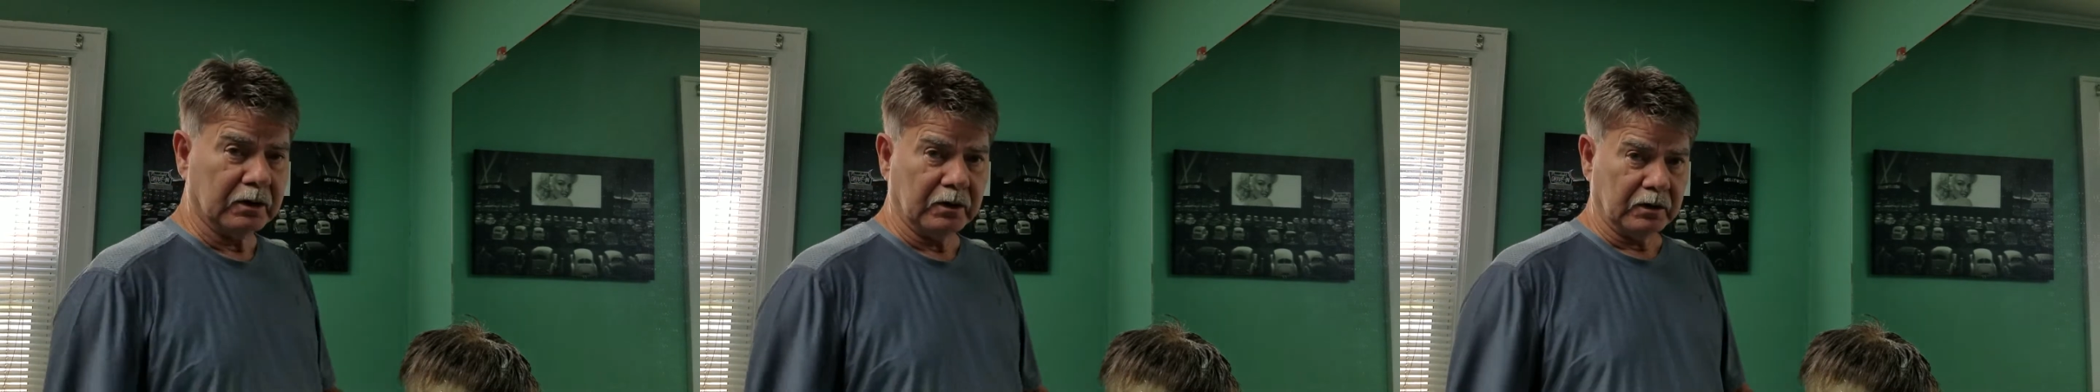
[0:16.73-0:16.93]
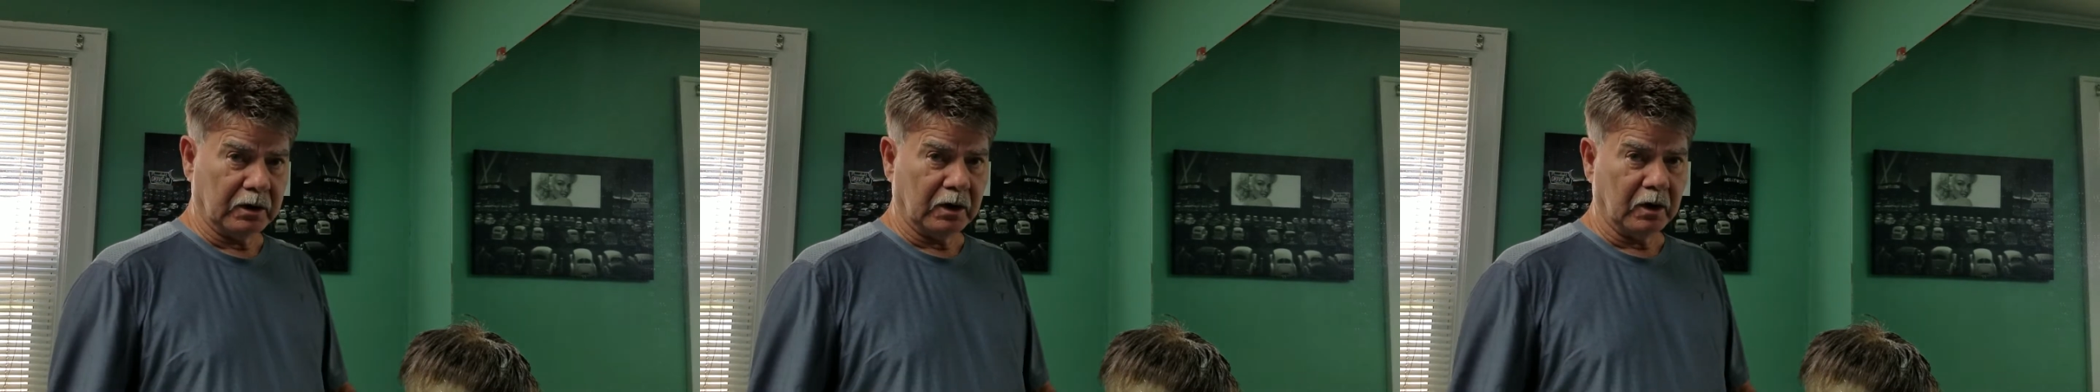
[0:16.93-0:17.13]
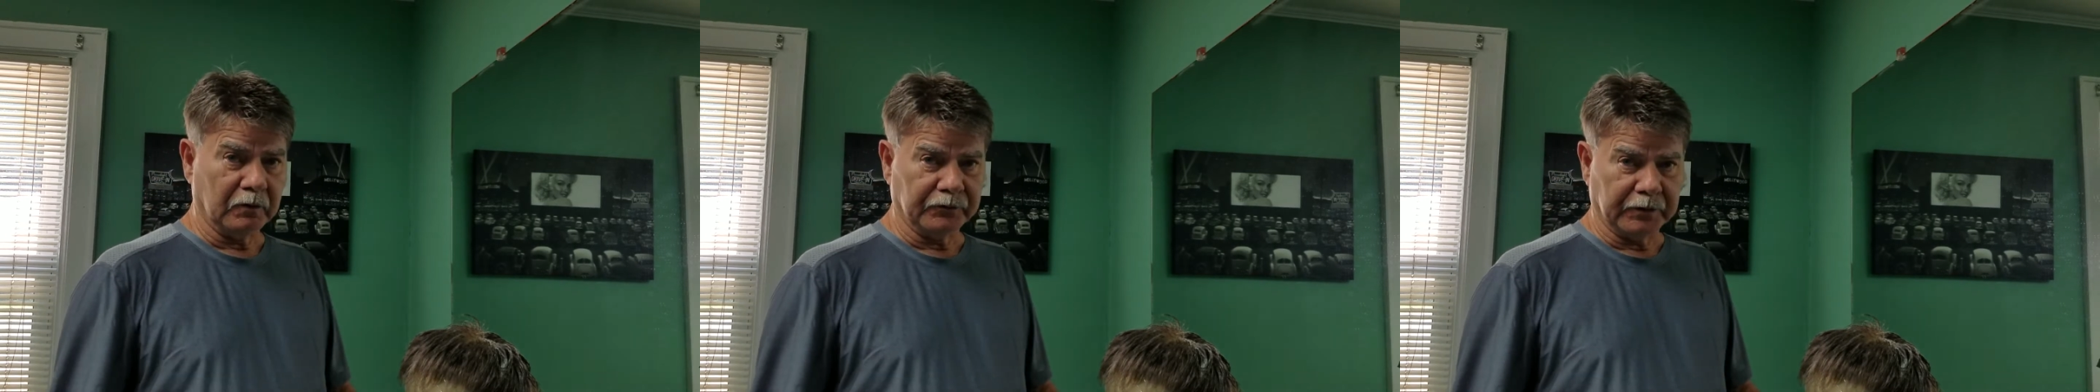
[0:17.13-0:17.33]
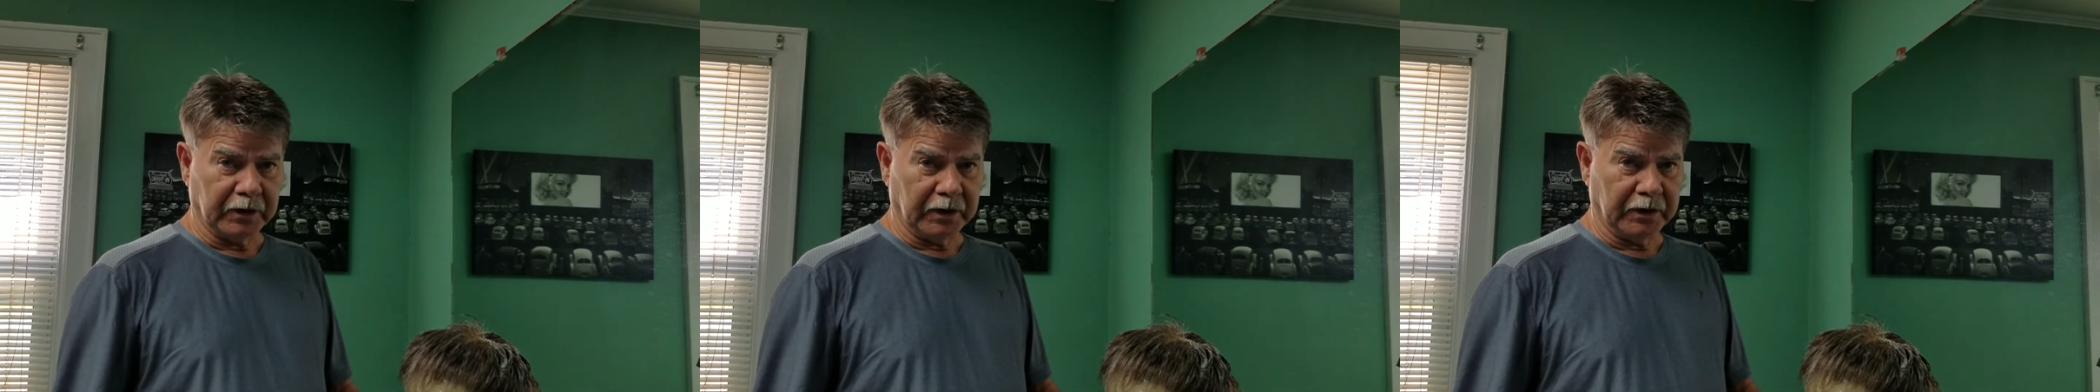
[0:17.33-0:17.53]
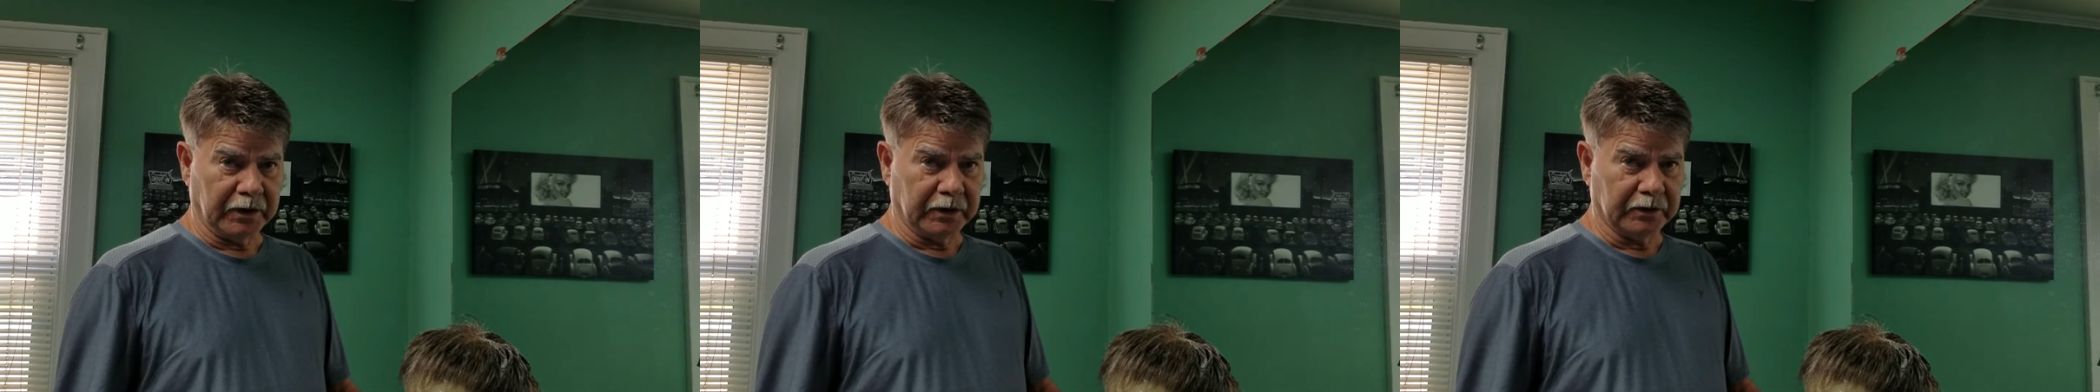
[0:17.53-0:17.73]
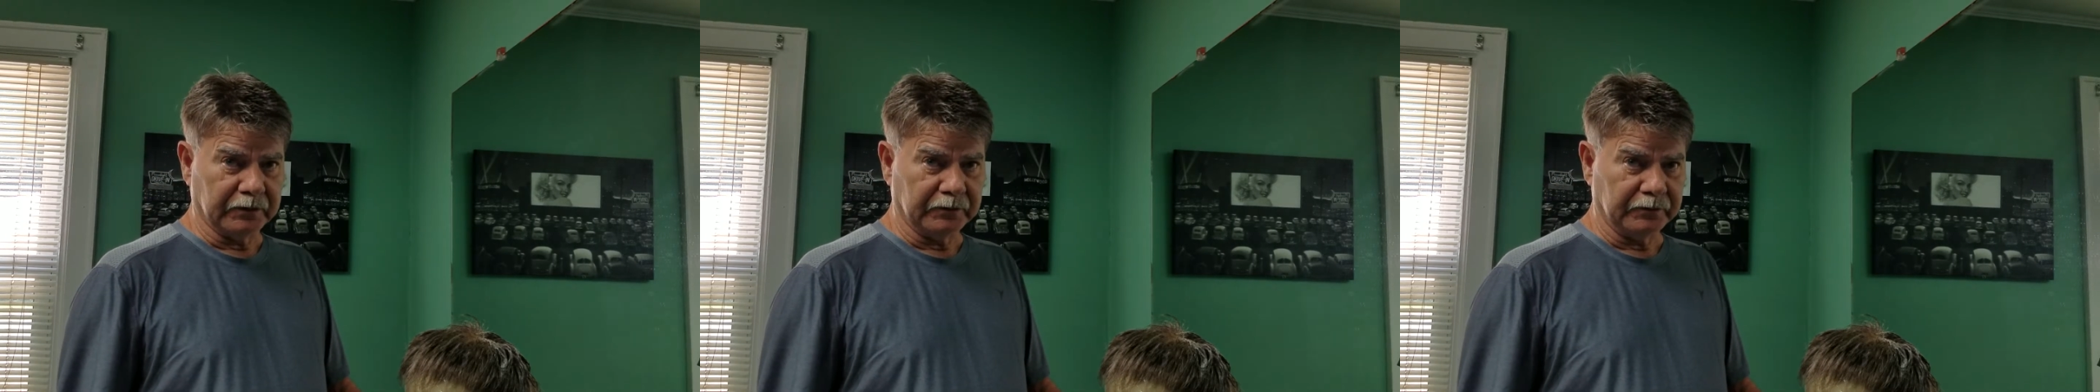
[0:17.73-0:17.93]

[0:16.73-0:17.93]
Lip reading: off your head